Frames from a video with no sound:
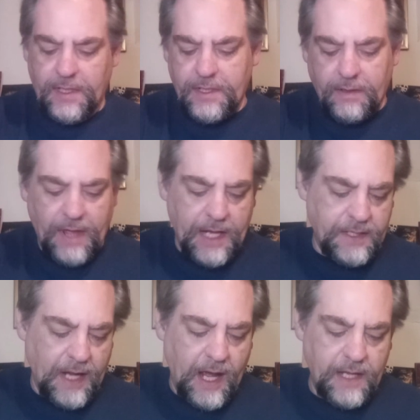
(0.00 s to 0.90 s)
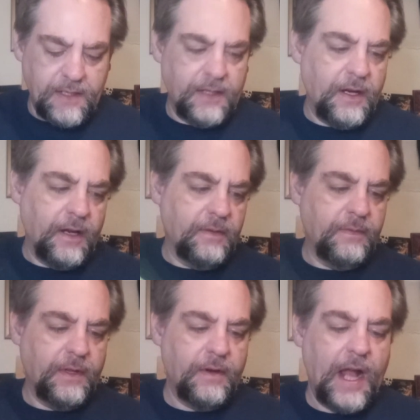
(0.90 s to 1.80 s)
since they're that size and they're
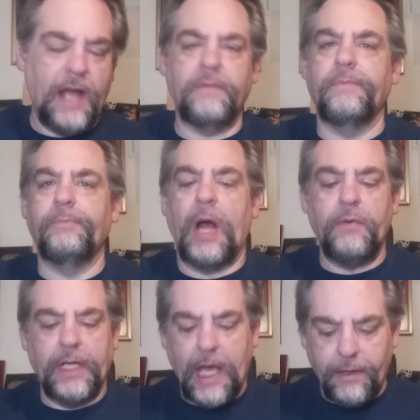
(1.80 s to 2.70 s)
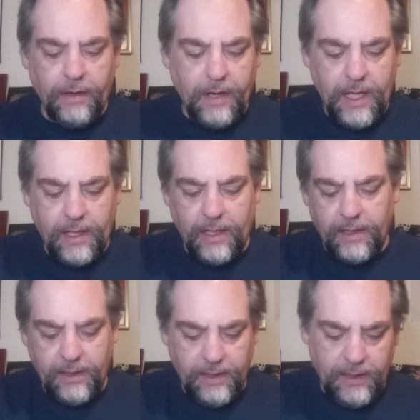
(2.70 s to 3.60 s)
not bound together or
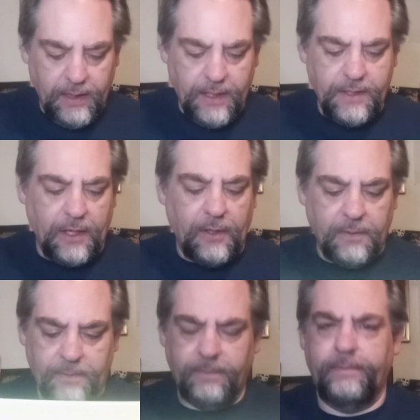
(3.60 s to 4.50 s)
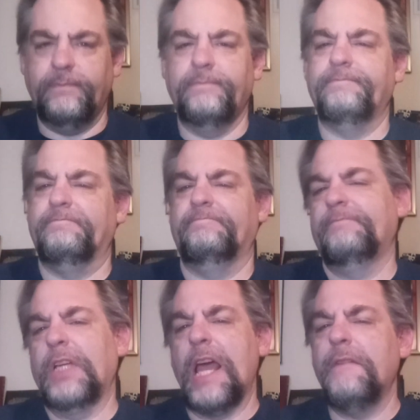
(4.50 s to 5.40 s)
anything. So
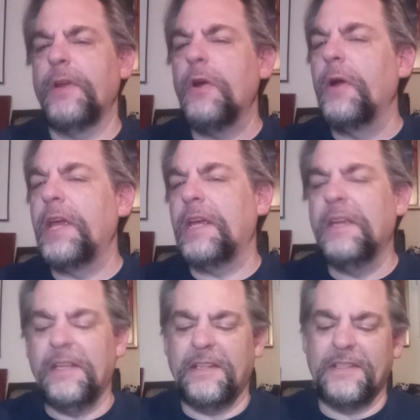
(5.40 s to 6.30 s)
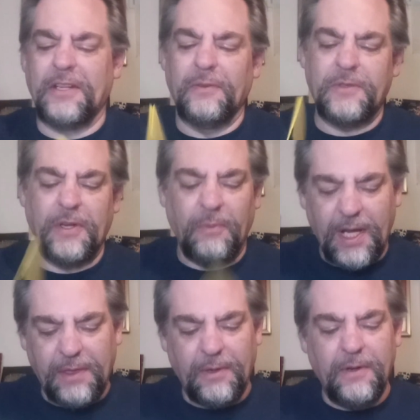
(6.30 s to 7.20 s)
kind of annoying to
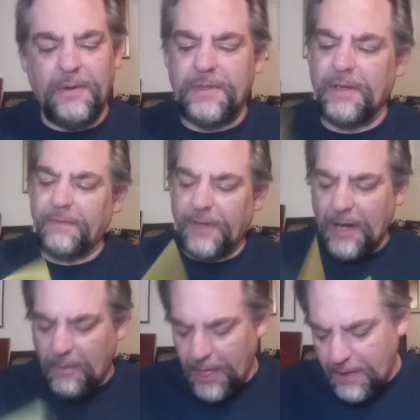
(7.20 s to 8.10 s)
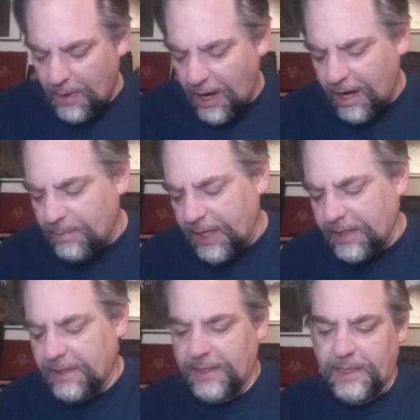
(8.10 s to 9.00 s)
read through figure out where you are,
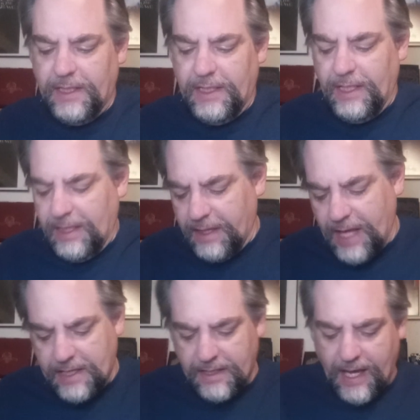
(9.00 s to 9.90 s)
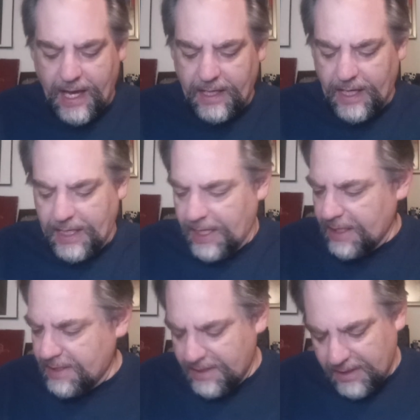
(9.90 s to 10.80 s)
but that's that, I
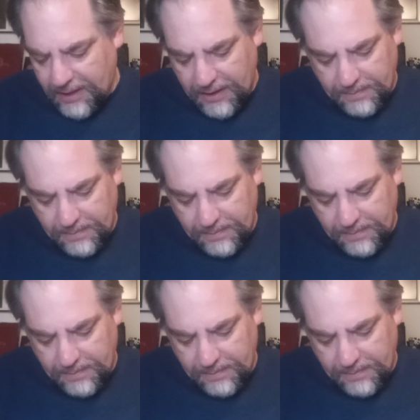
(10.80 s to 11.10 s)
guess.